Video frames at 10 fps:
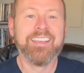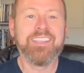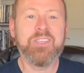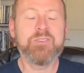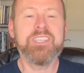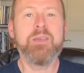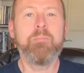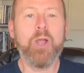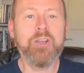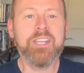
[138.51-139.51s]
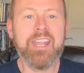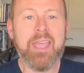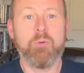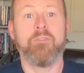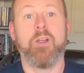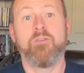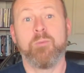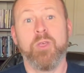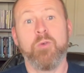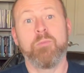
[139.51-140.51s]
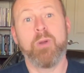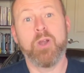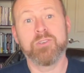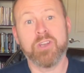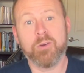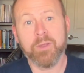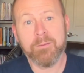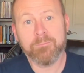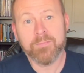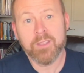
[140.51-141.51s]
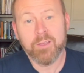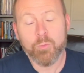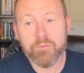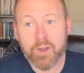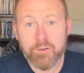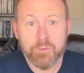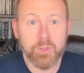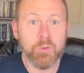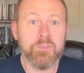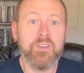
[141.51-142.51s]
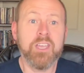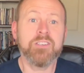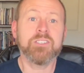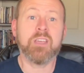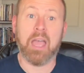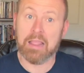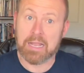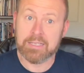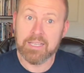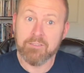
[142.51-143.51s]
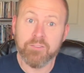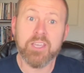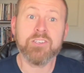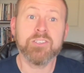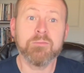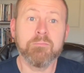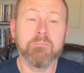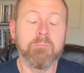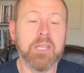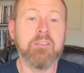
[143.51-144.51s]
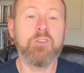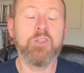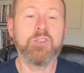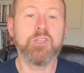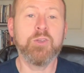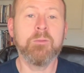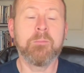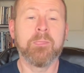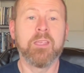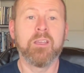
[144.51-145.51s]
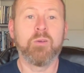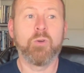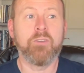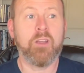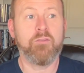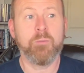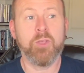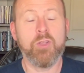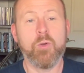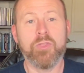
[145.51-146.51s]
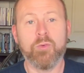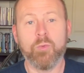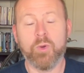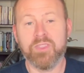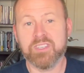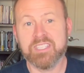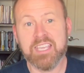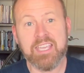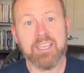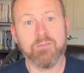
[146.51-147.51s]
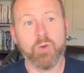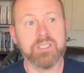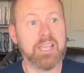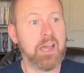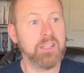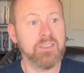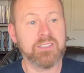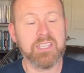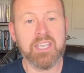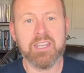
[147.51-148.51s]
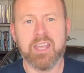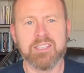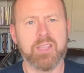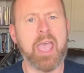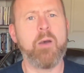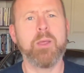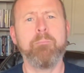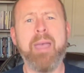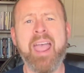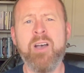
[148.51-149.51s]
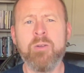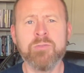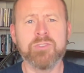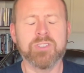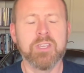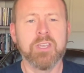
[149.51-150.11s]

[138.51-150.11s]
You see a bird today. We're very familiar with birds, aren't we? We're very familiar with fish. I like to eat fish. Many of you do too. We're very familiar with the sea and what's out in the sea, and that's how it abounds.